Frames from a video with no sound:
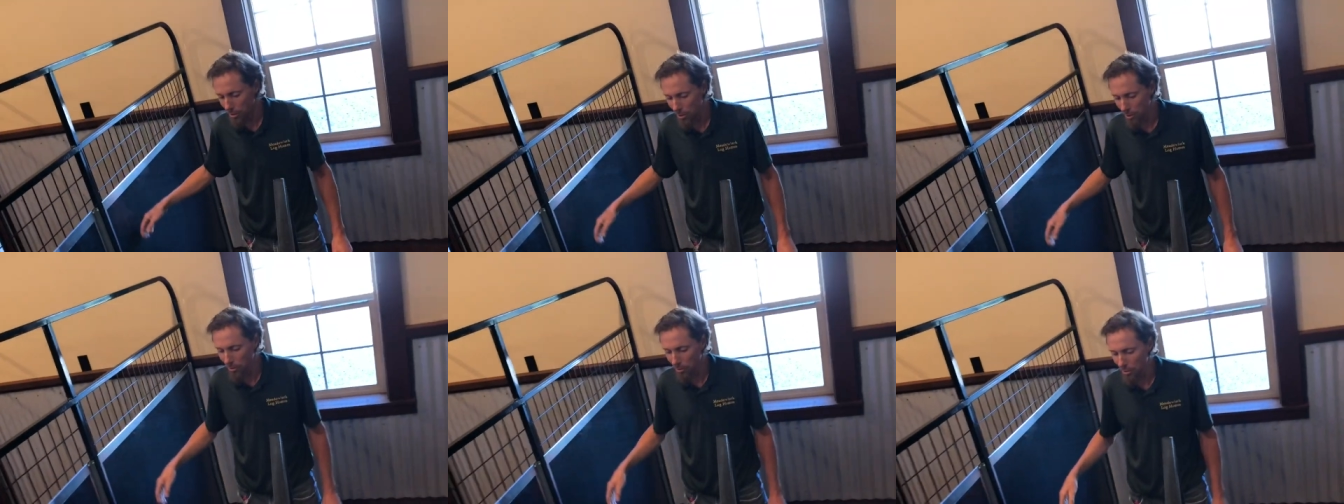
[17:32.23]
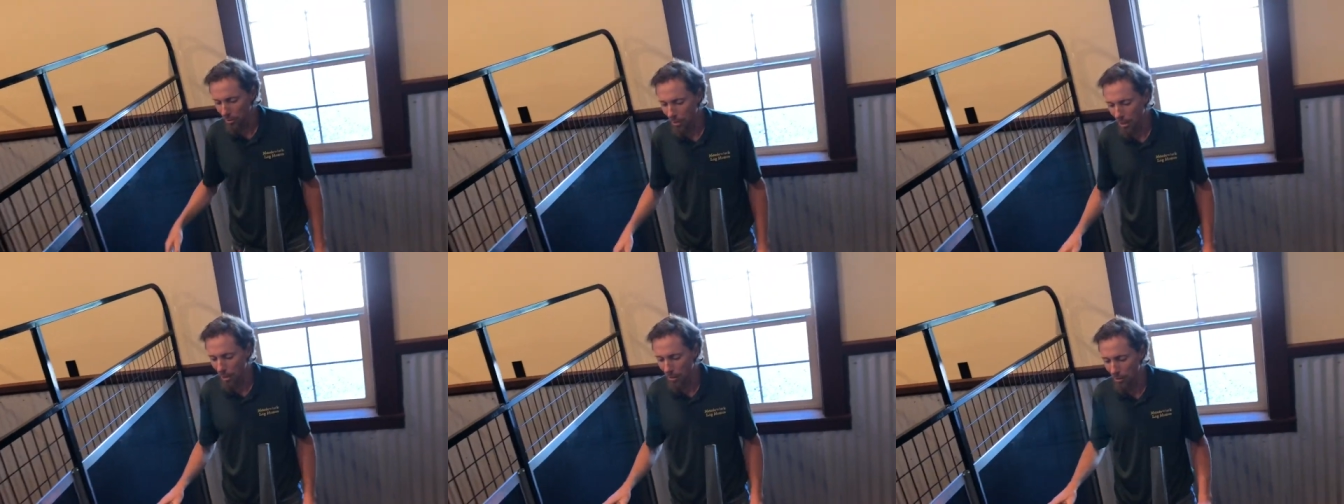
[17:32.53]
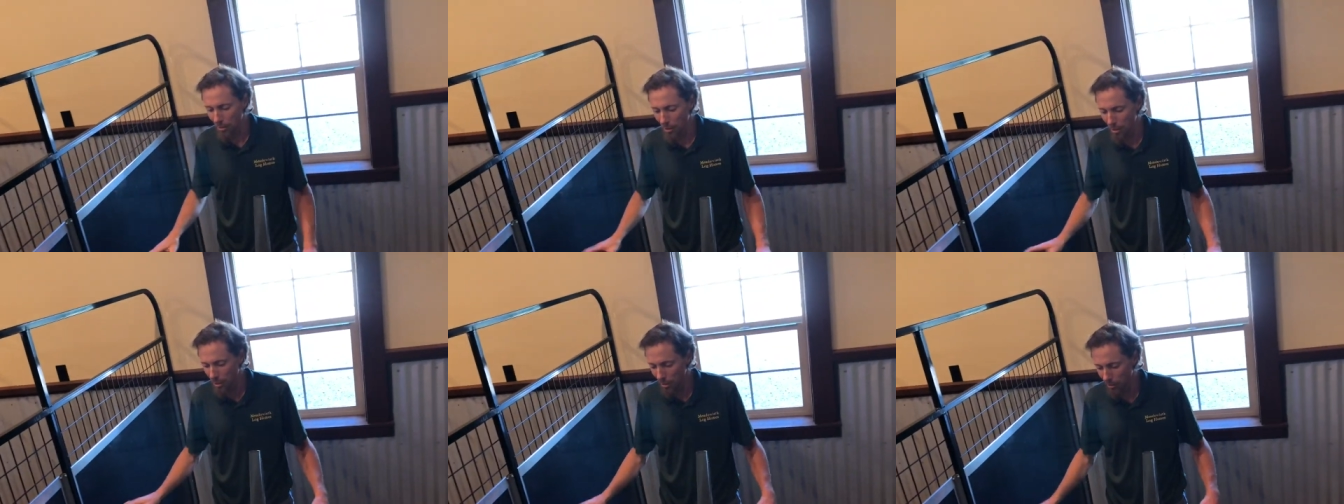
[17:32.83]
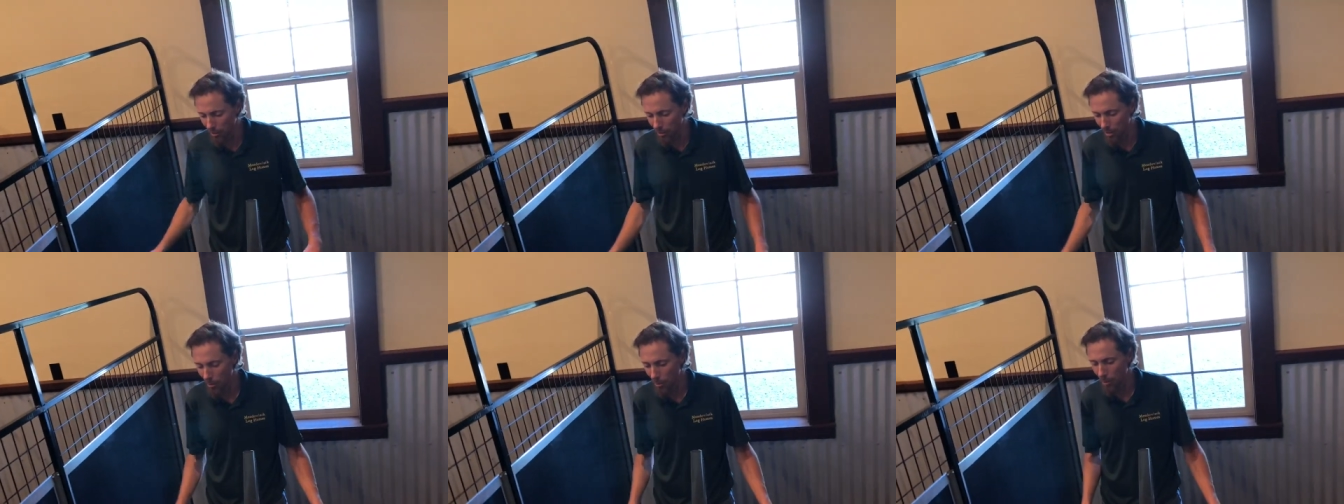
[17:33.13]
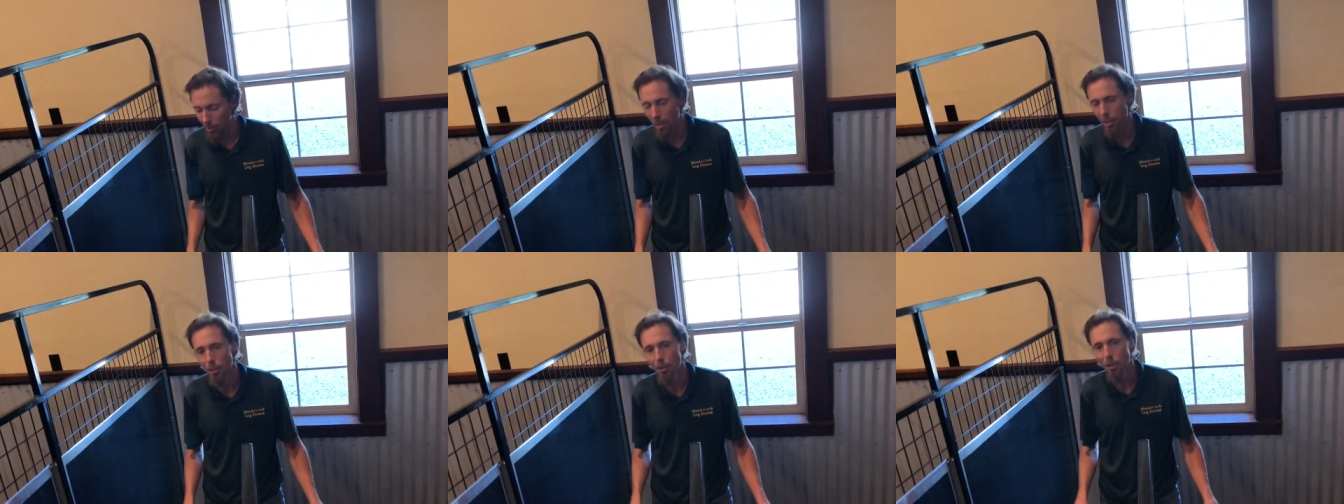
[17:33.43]
just in case I need to
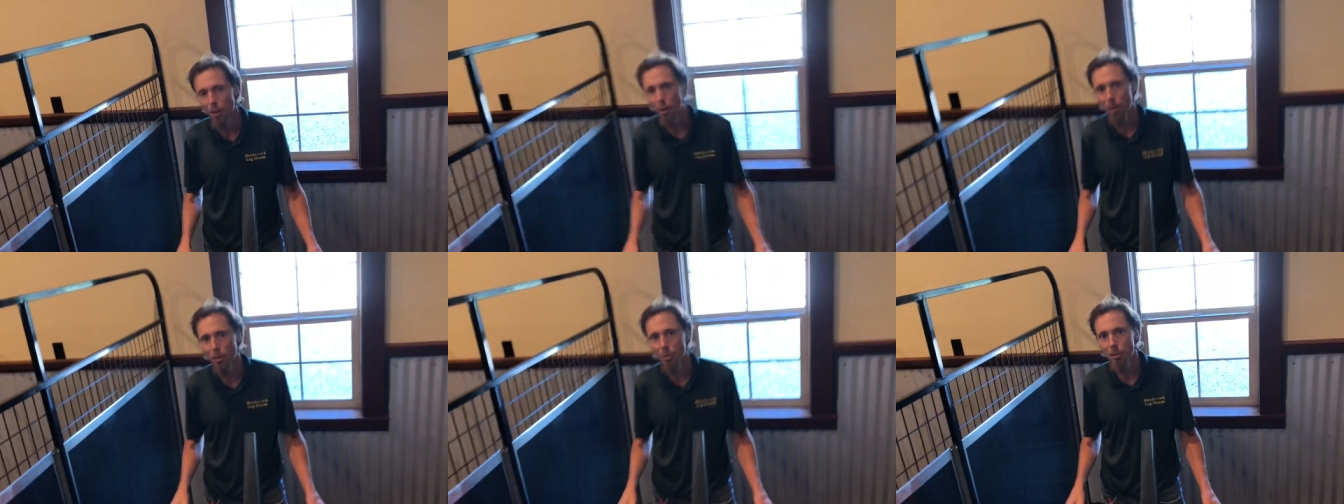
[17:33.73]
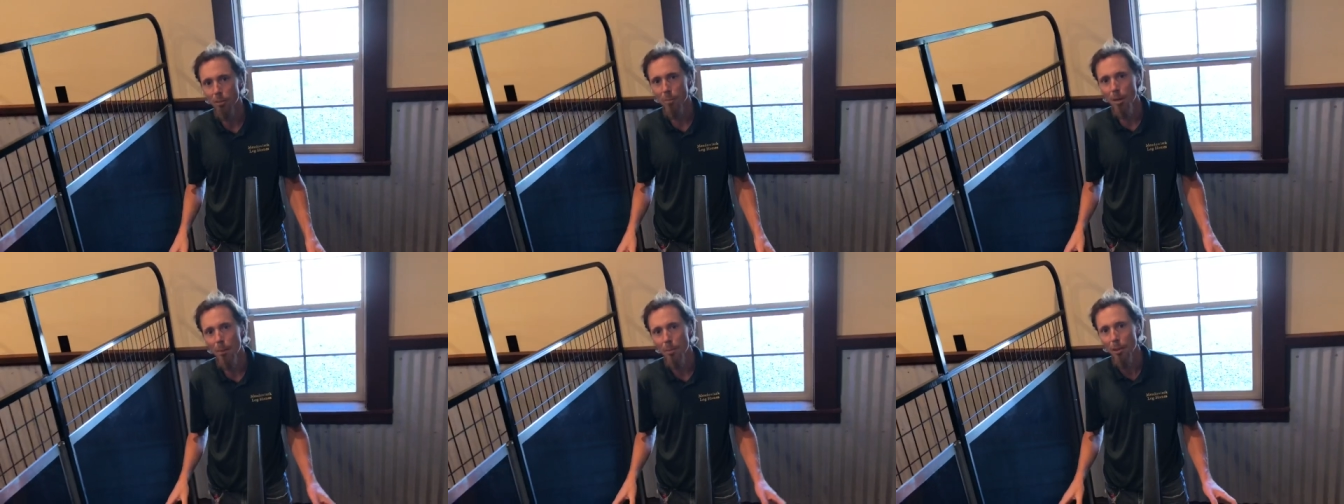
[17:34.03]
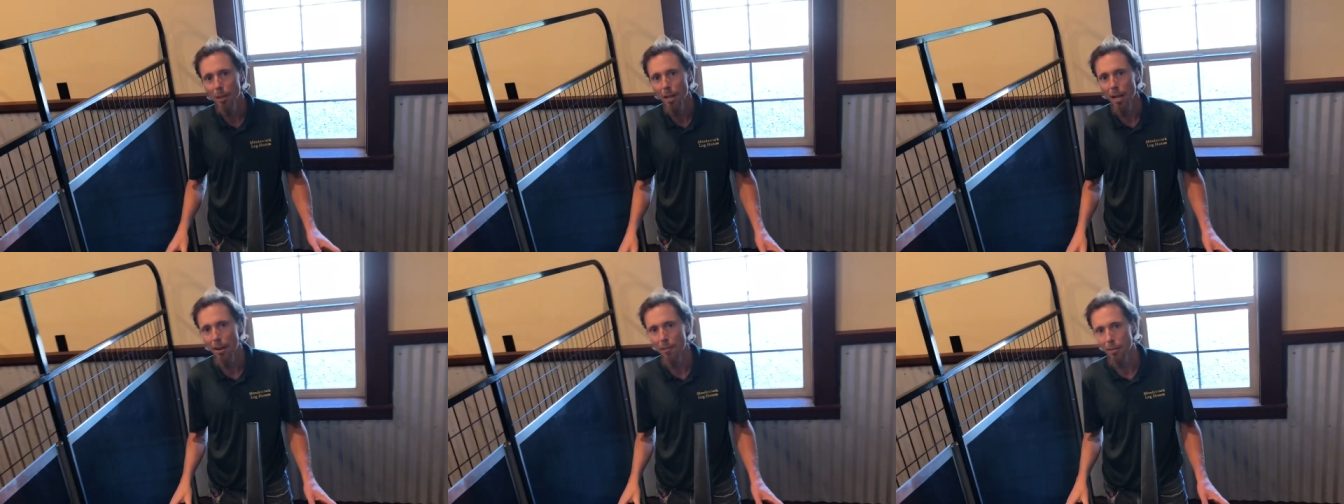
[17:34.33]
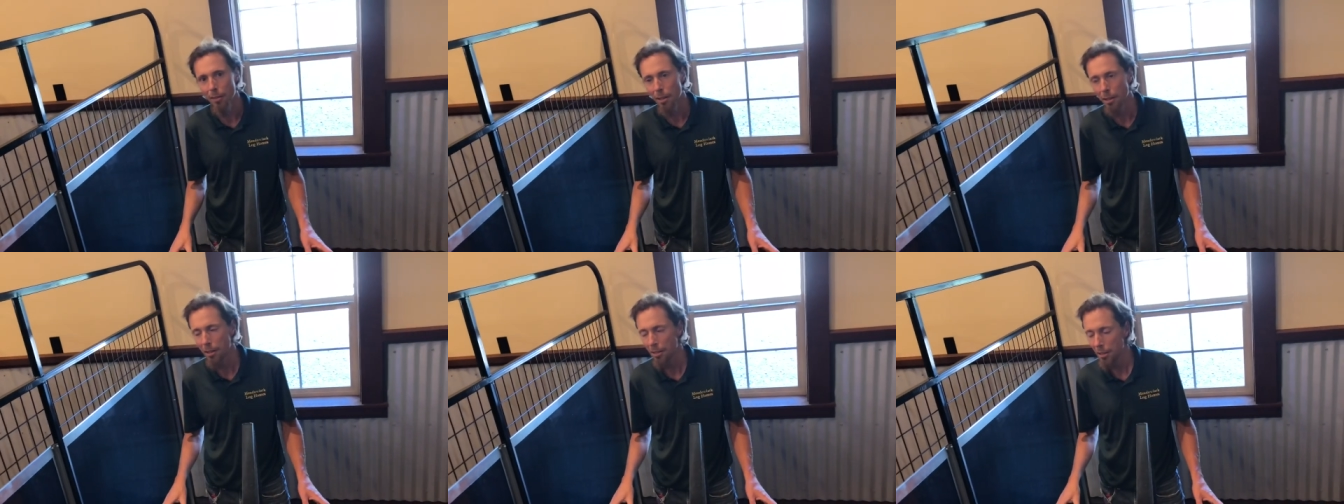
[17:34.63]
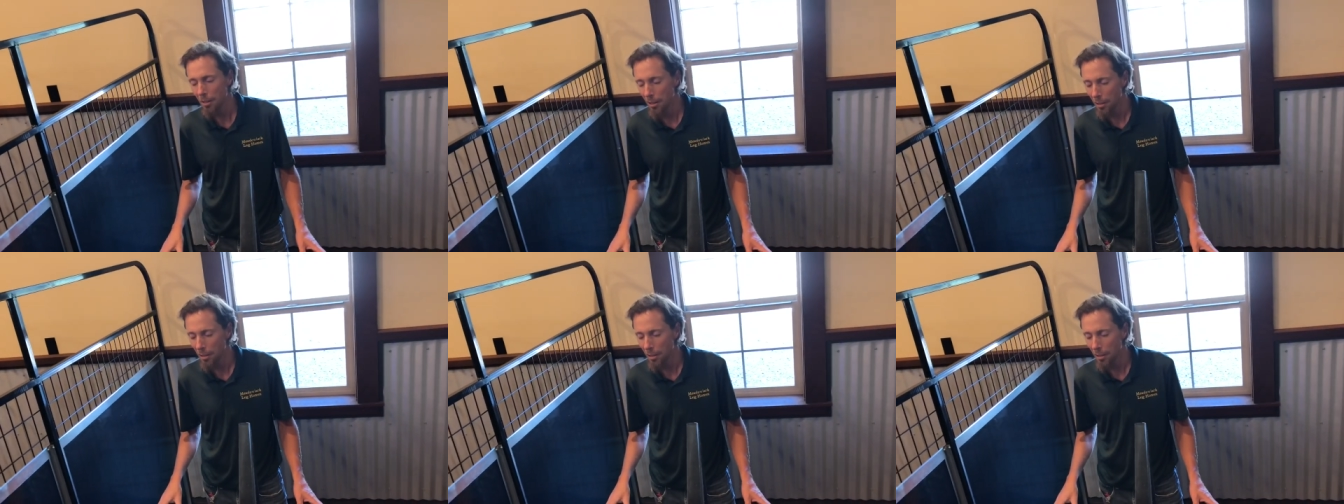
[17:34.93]
separate dogs, or maybe I'll have the,